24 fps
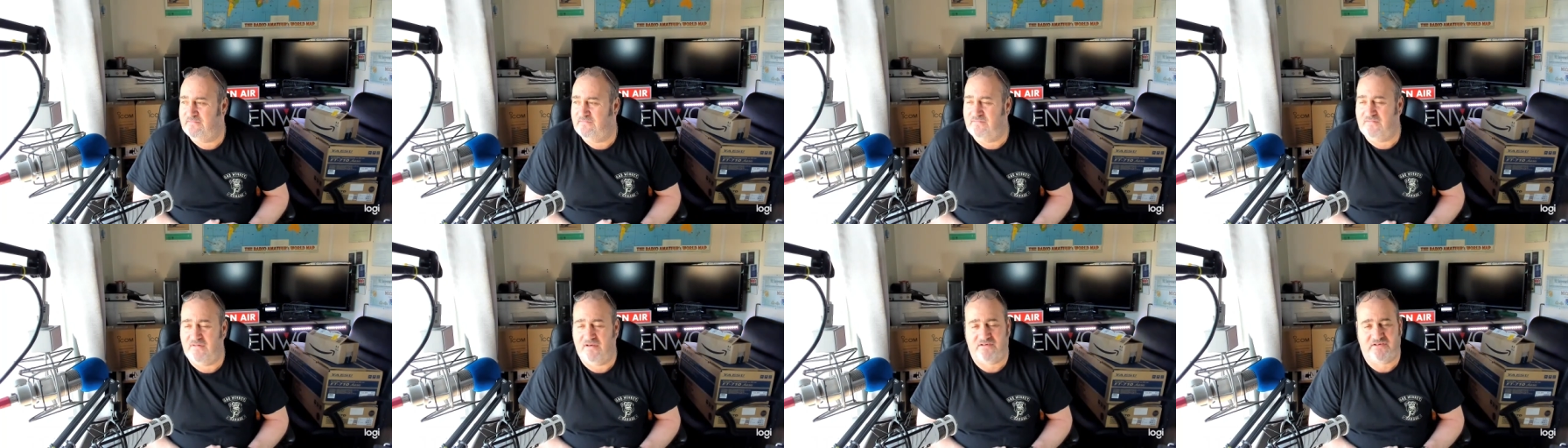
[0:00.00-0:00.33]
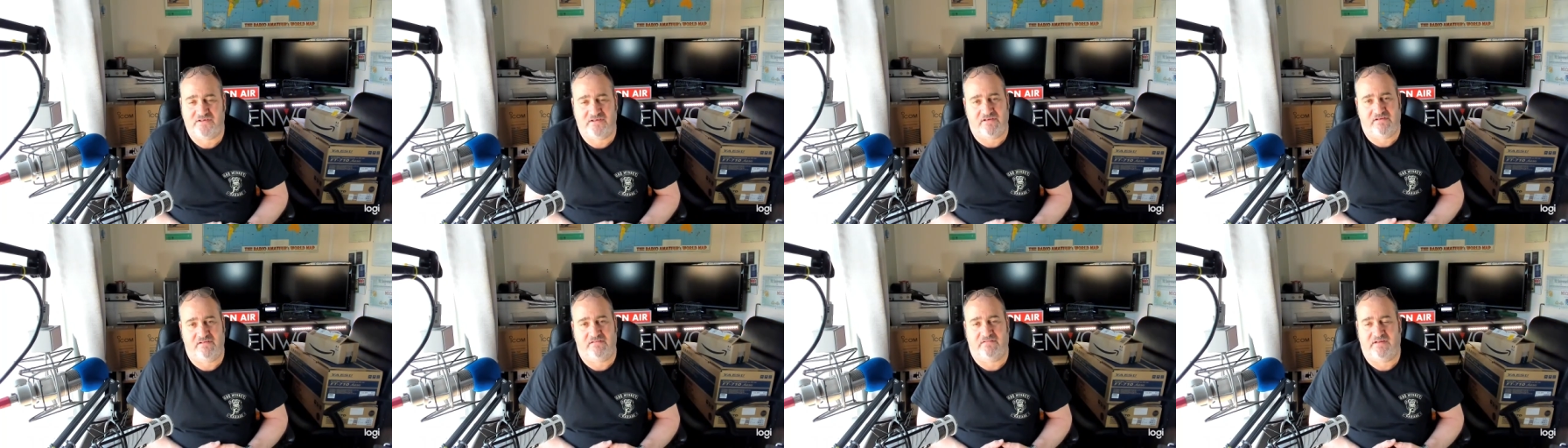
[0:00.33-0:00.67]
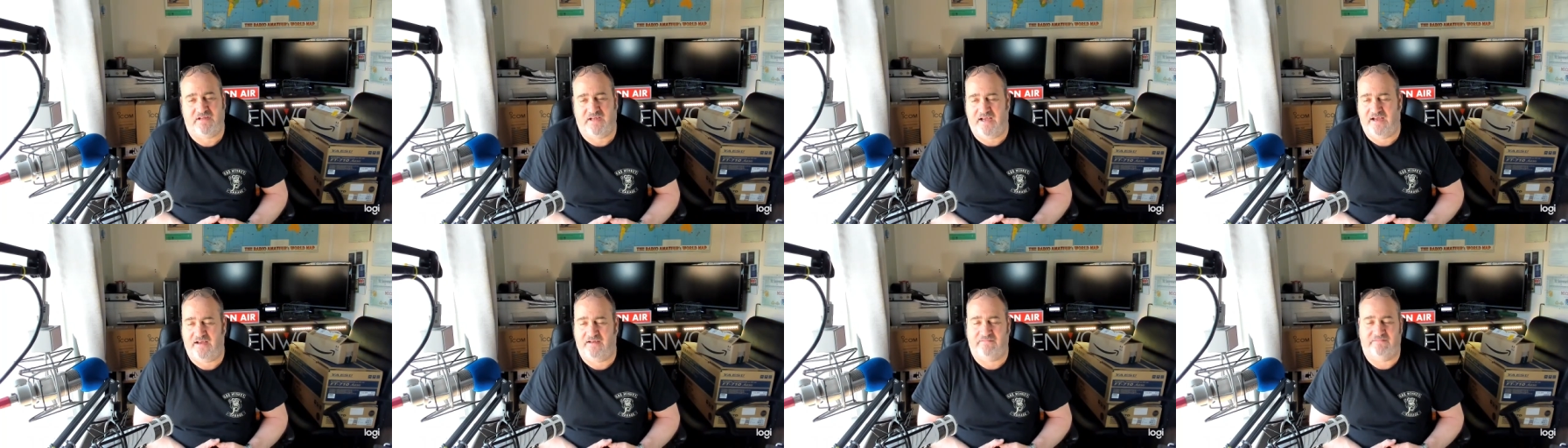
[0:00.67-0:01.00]
What's all
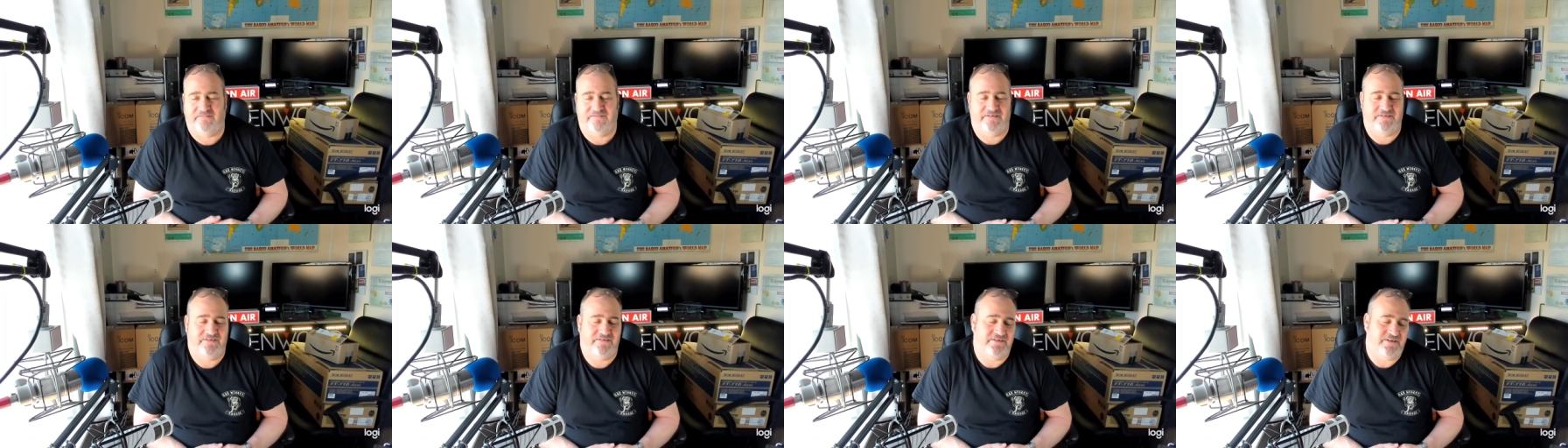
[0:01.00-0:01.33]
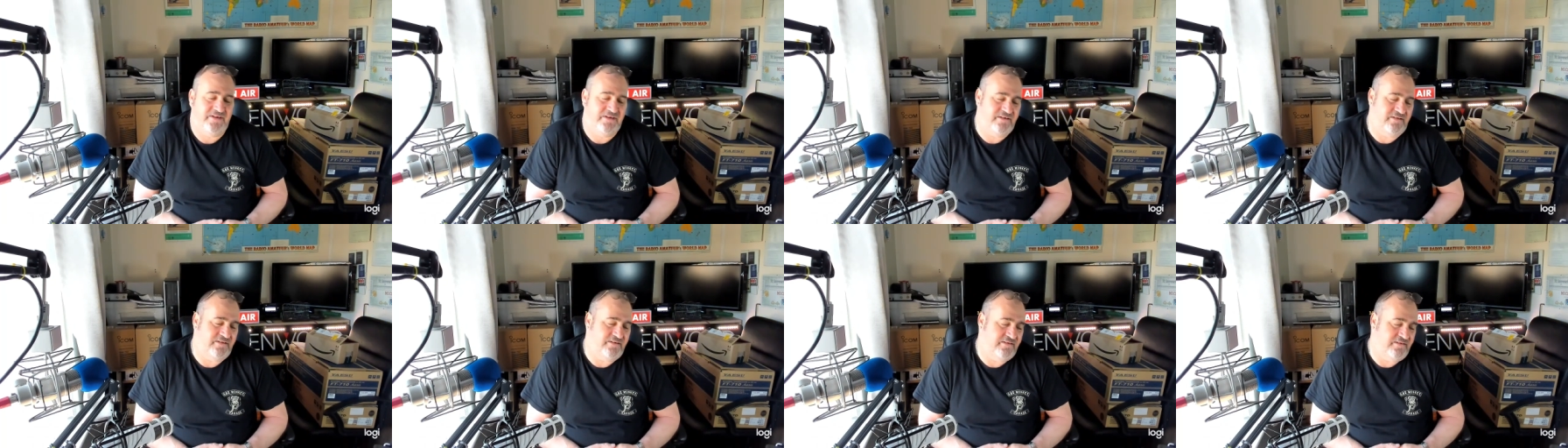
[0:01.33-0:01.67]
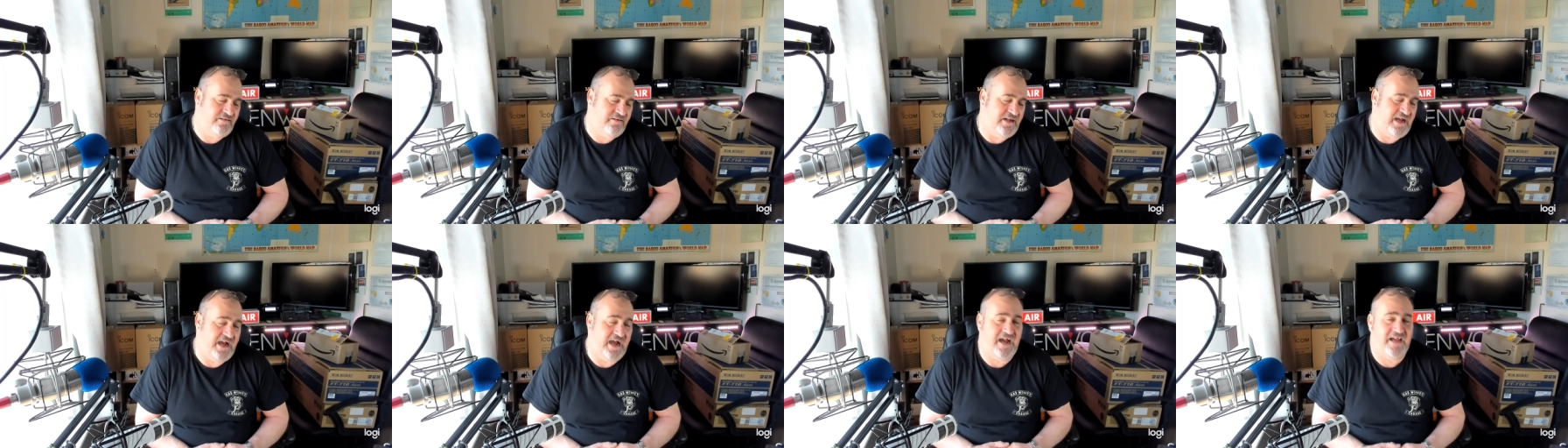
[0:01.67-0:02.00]
that? No, no,
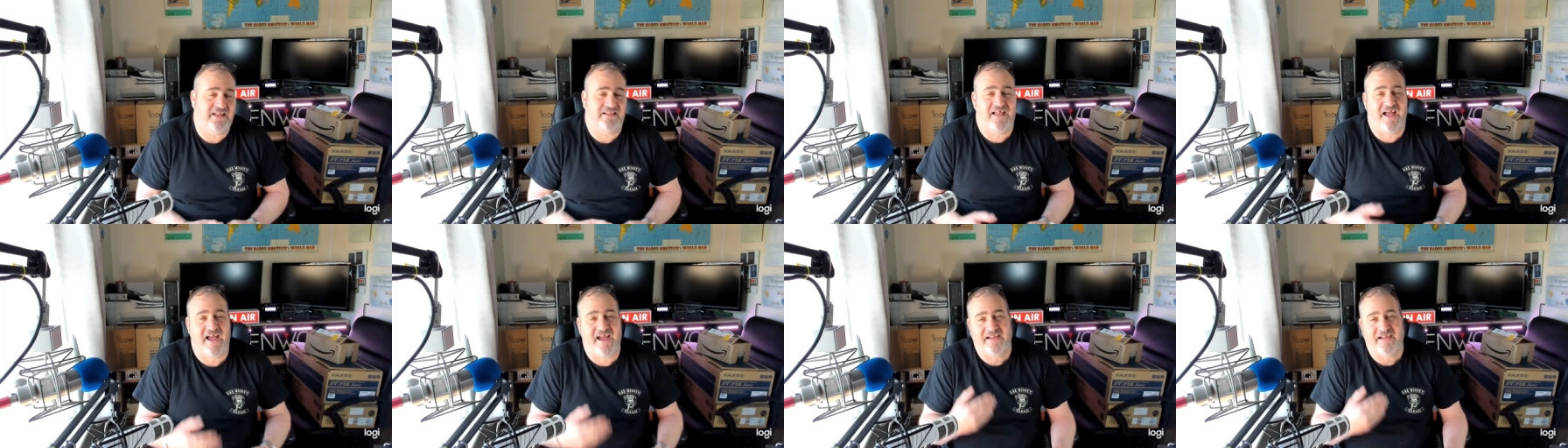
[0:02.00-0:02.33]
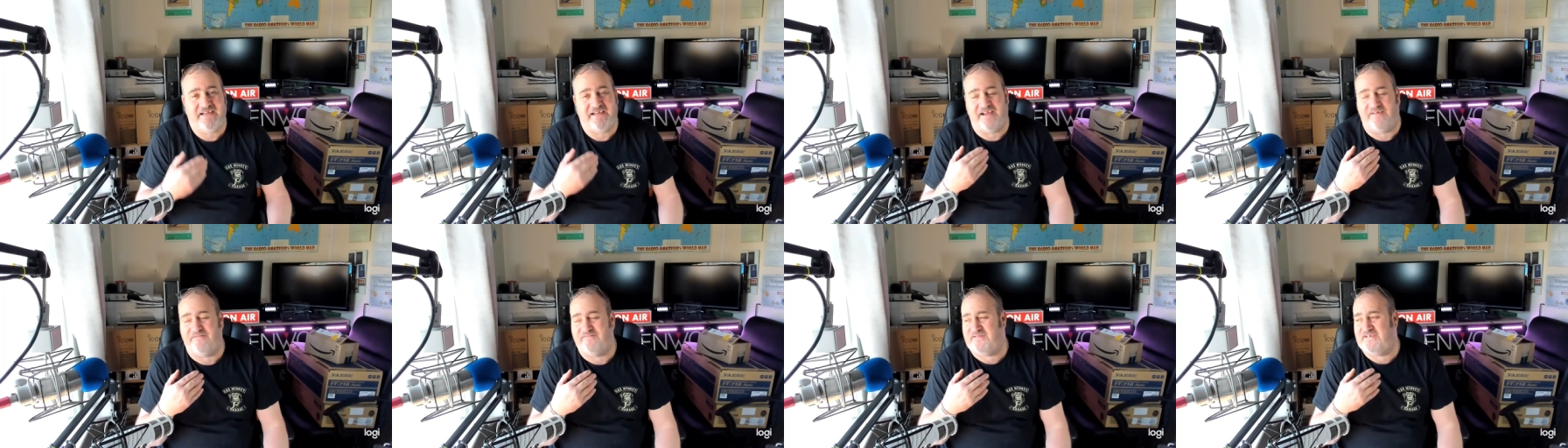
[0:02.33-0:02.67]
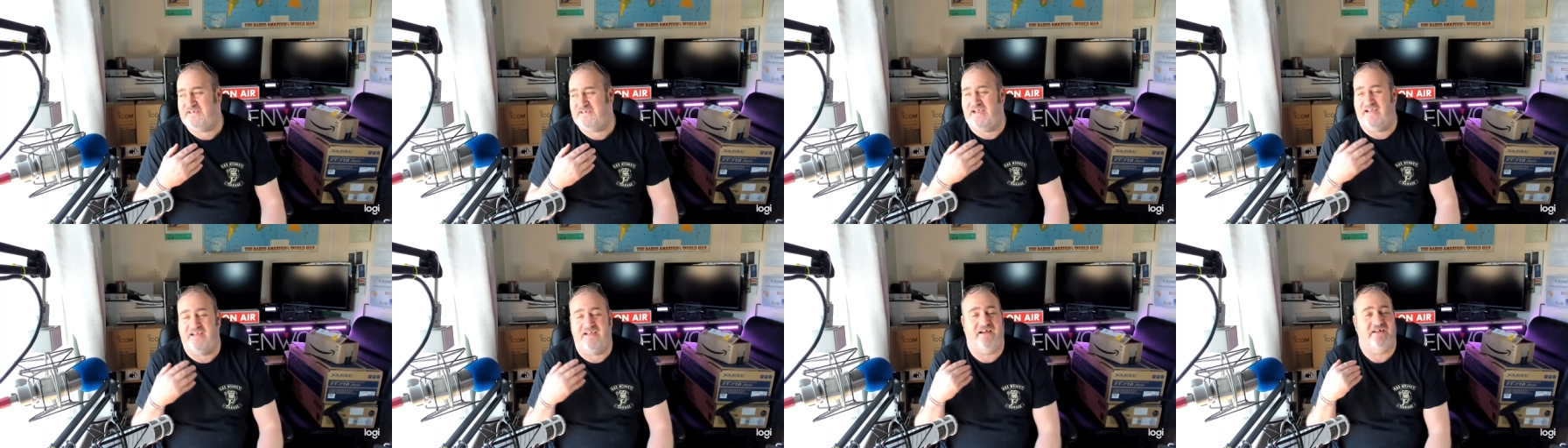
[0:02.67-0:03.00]
no. I like
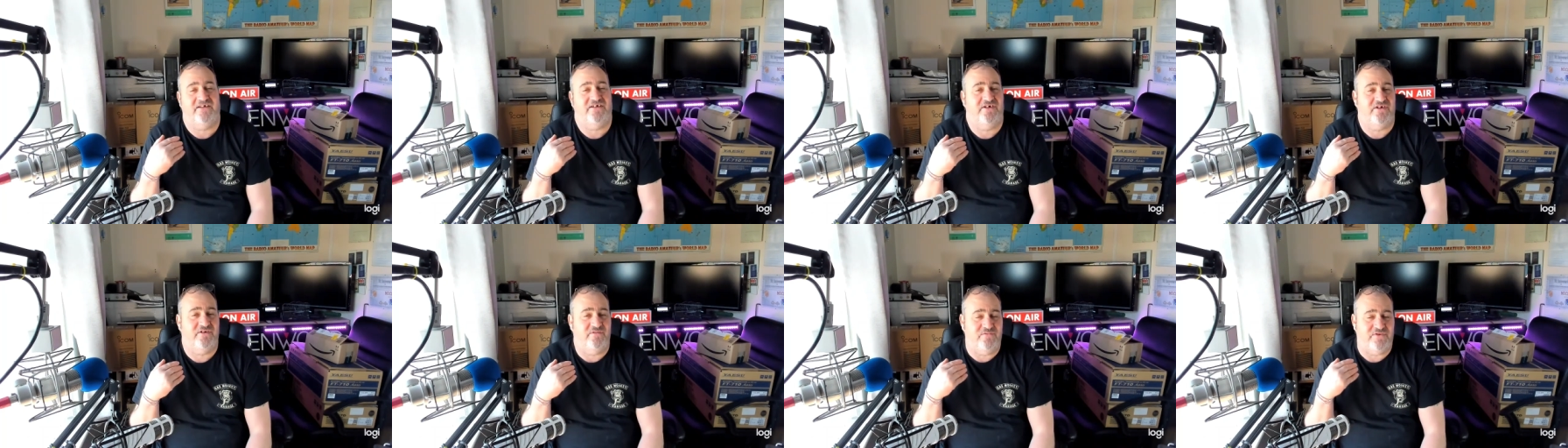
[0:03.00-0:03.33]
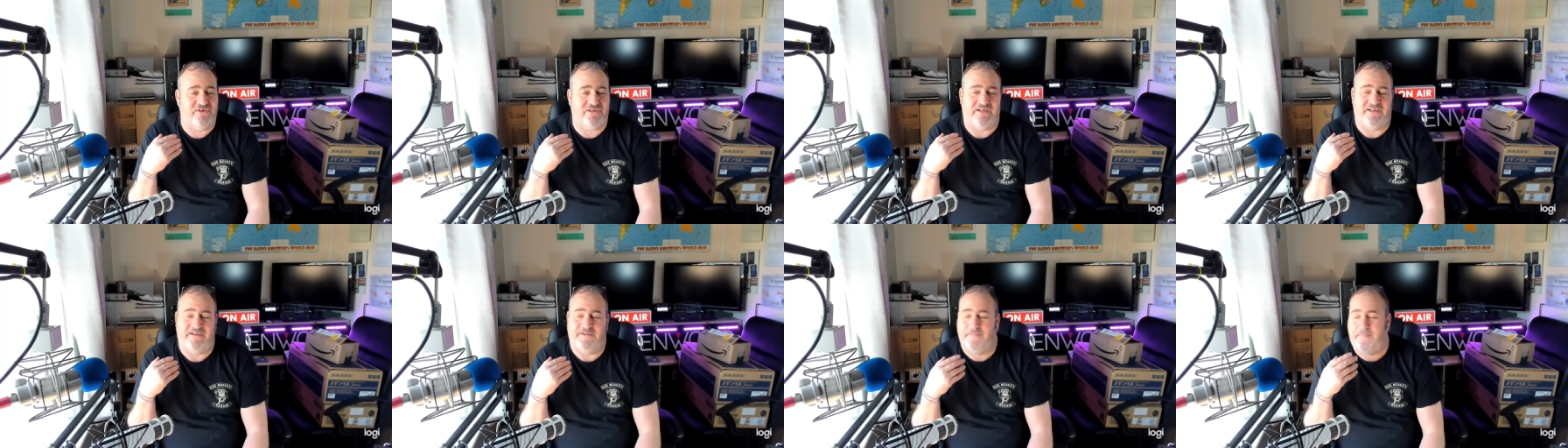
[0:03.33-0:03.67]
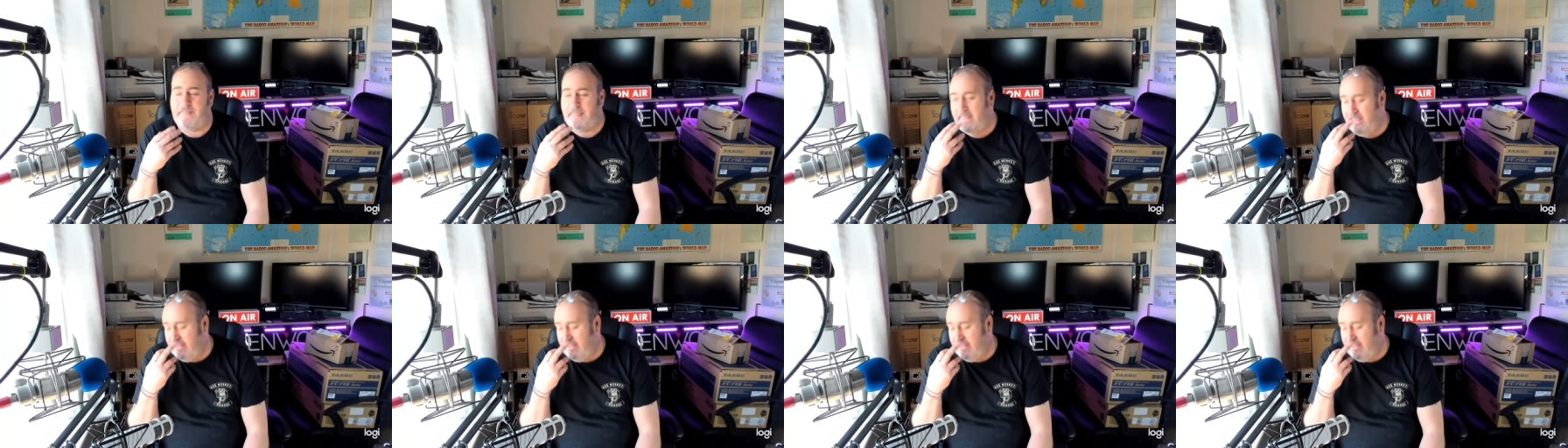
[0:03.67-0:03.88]
FT8. I use it.